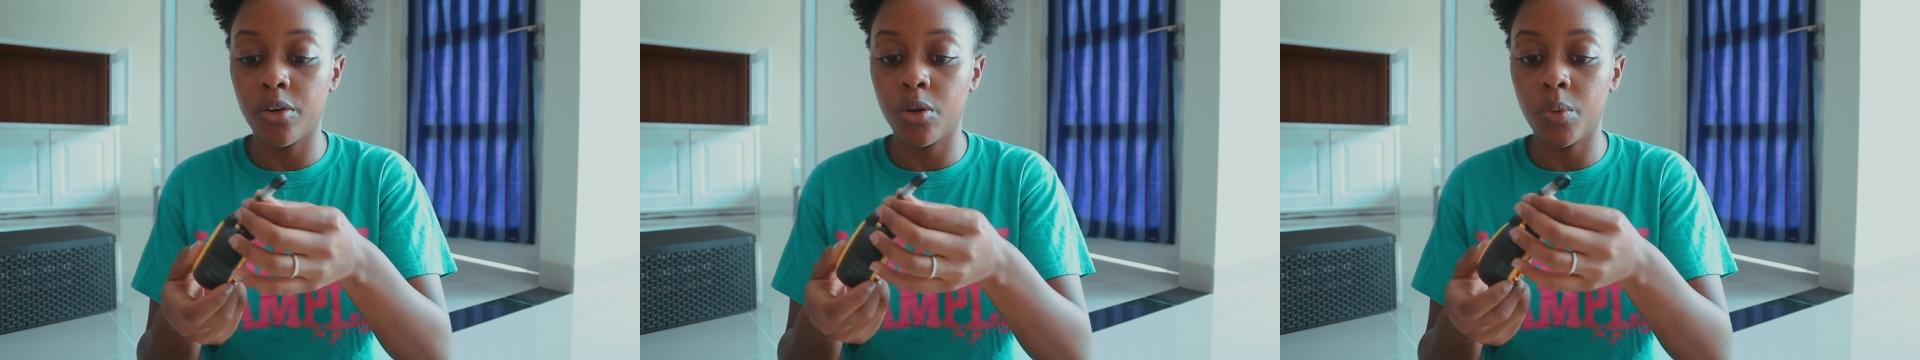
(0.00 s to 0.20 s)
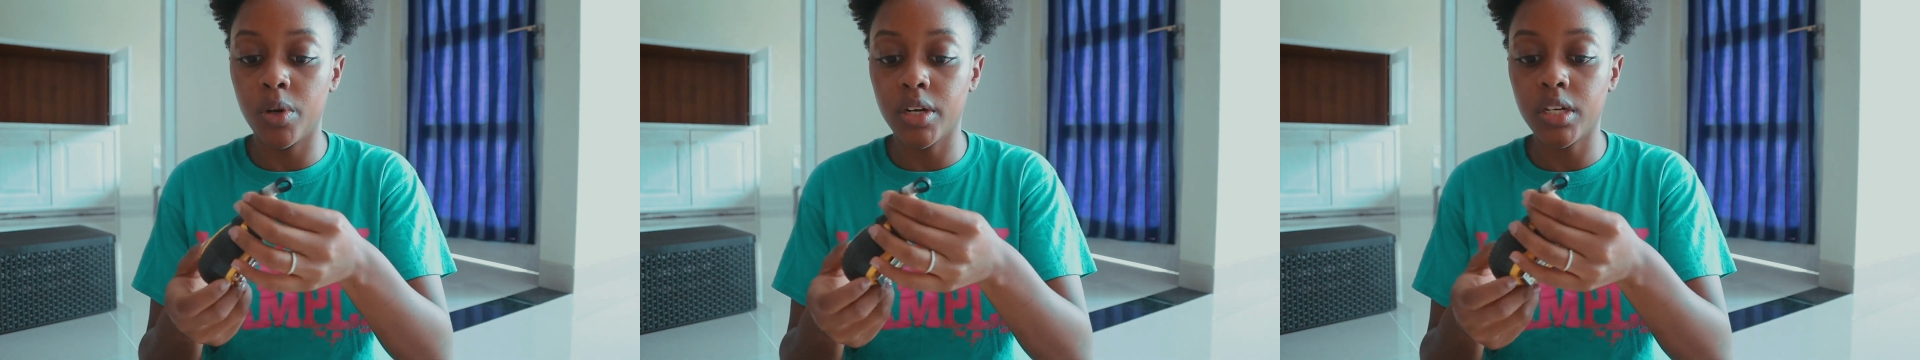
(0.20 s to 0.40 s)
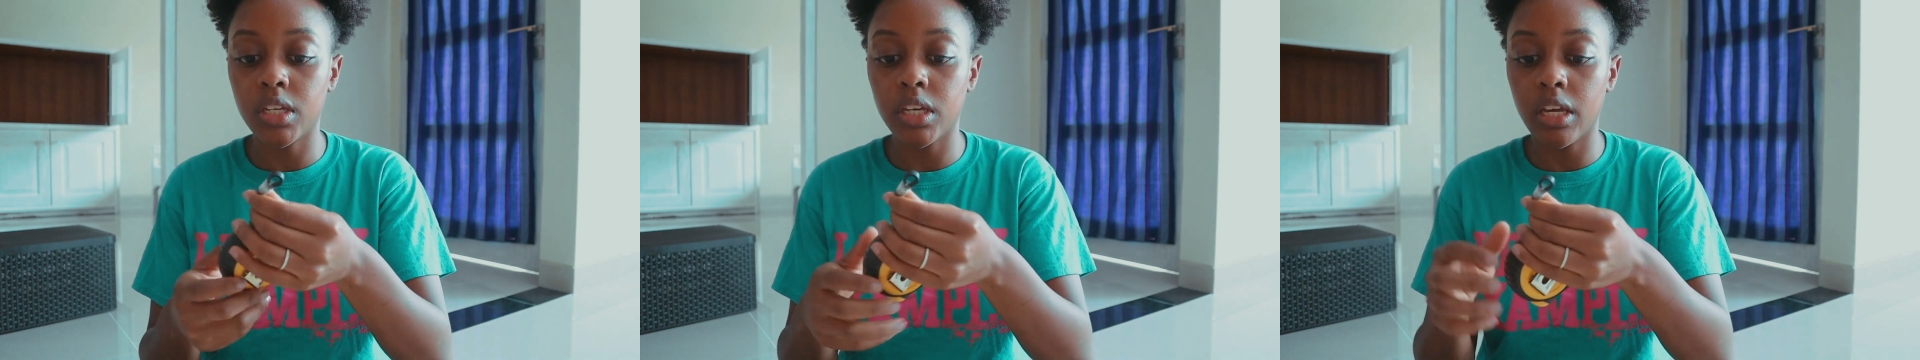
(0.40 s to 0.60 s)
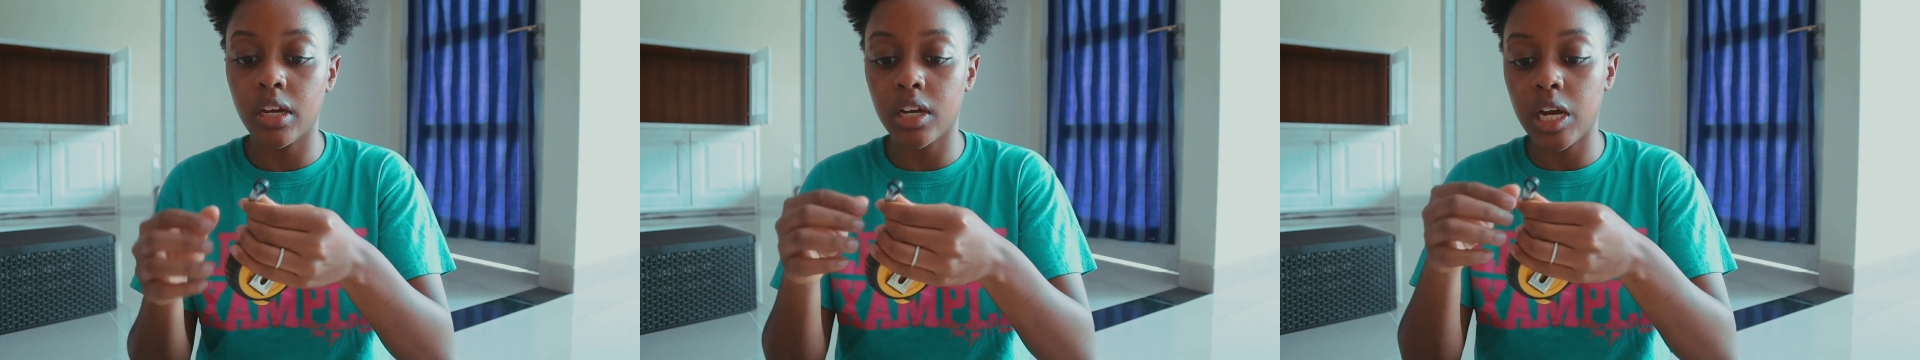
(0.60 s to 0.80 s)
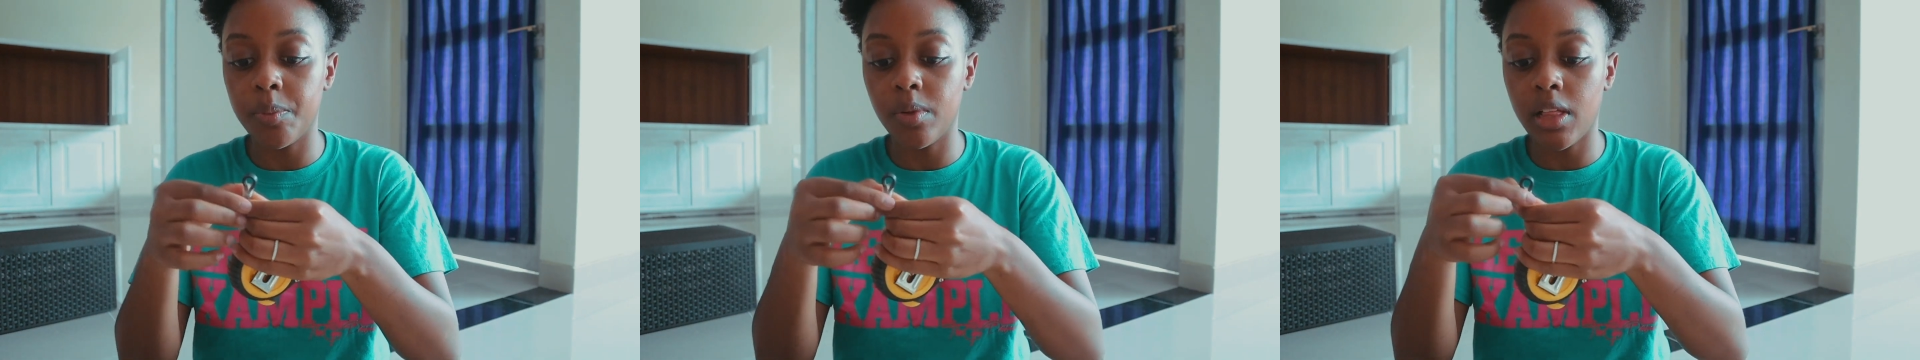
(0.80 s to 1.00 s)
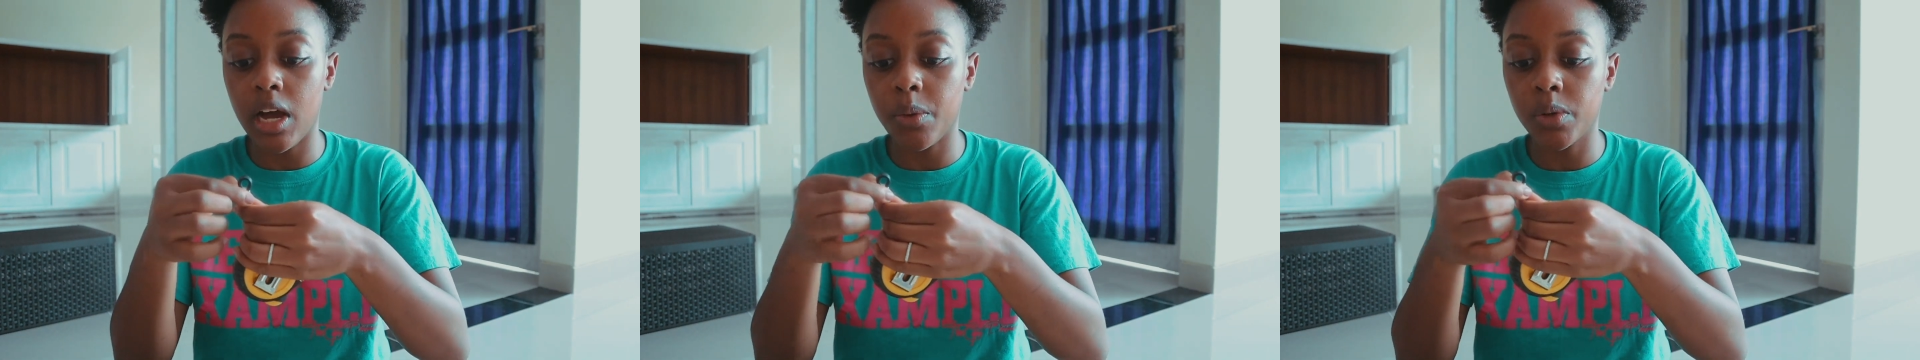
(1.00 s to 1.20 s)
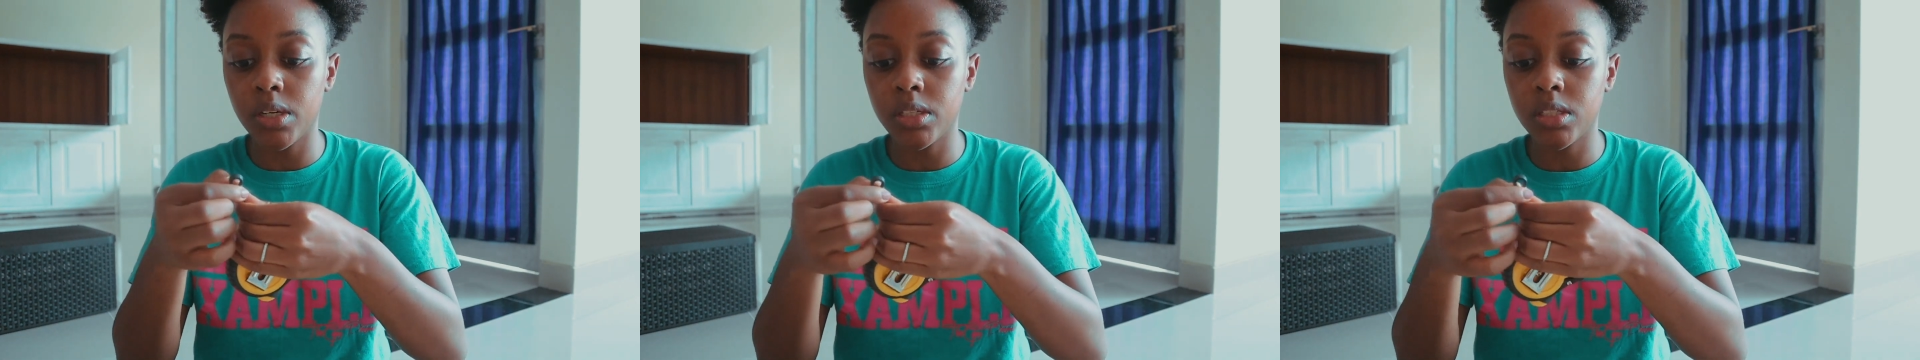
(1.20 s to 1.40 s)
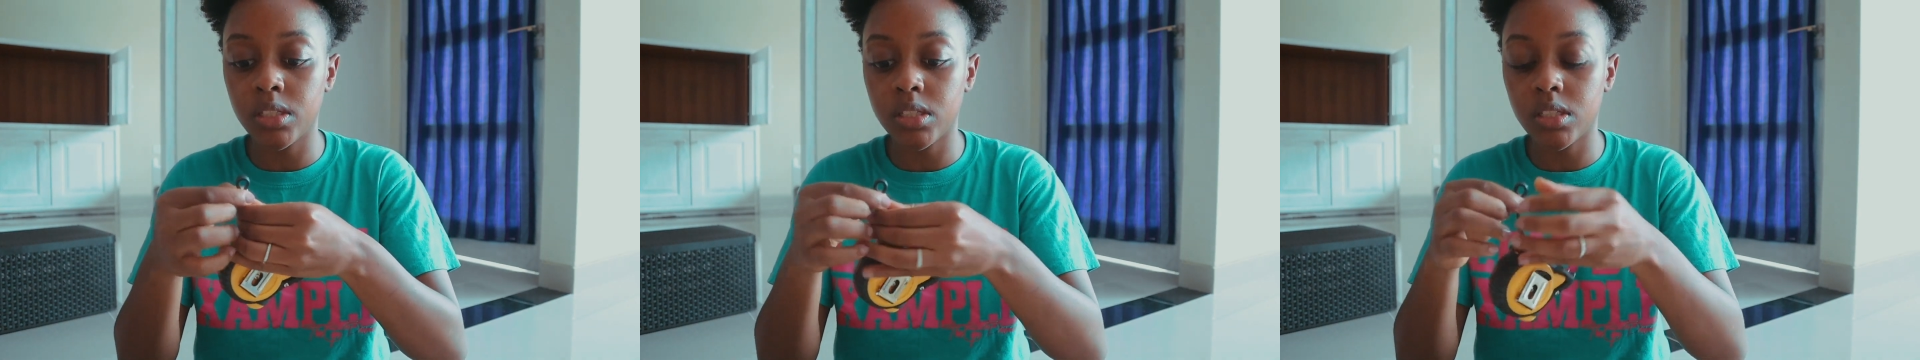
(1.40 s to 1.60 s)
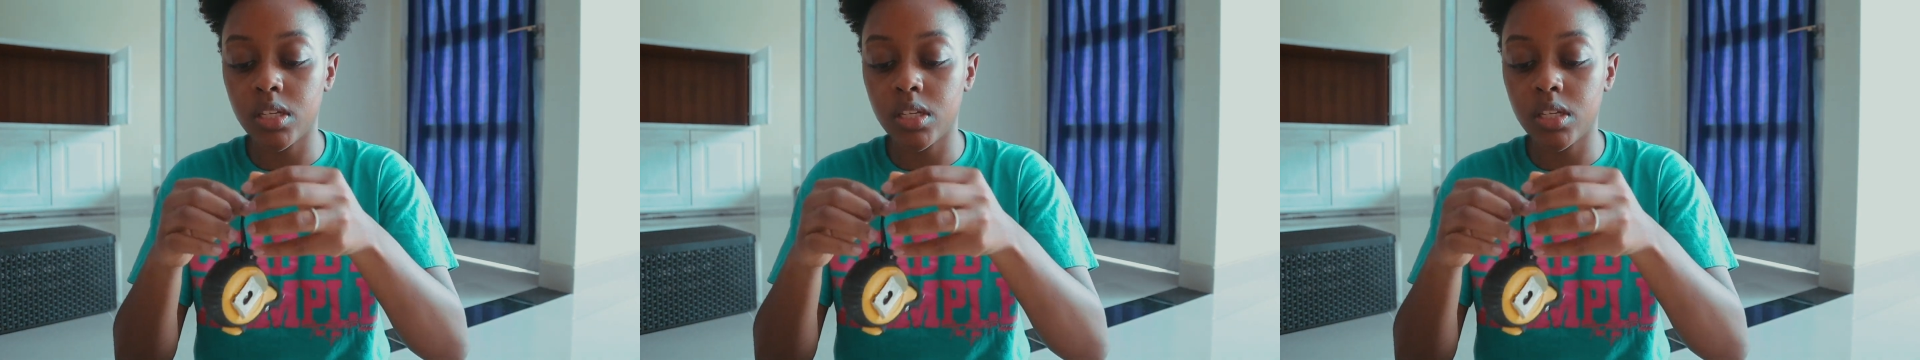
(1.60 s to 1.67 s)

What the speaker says: go to work in a couple hours.